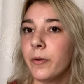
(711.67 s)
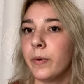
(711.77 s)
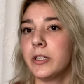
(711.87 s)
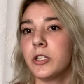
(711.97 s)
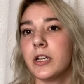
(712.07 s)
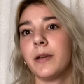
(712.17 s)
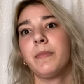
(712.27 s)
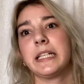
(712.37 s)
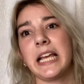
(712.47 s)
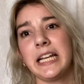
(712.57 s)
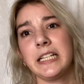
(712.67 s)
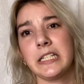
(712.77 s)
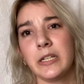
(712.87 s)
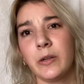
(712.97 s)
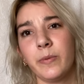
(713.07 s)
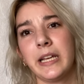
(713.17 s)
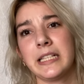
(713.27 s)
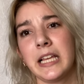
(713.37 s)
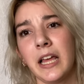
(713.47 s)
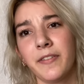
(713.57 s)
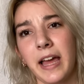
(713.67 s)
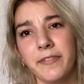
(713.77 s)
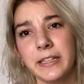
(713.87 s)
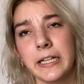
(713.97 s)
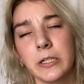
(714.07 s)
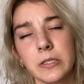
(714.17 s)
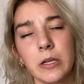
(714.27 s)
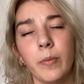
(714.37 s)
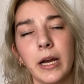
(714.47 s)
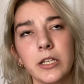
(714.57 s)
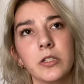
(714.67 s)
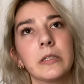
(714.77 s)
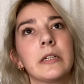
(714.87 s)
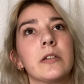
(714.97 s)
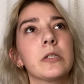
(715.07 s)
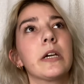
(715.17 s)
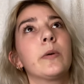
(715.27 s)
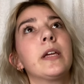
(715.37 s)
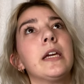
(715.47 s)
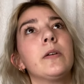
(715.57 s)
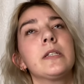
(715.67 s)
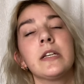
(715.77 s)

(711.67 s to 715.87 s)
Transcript: which I'm excited to do because I love Cavaliers so much. They're so cute.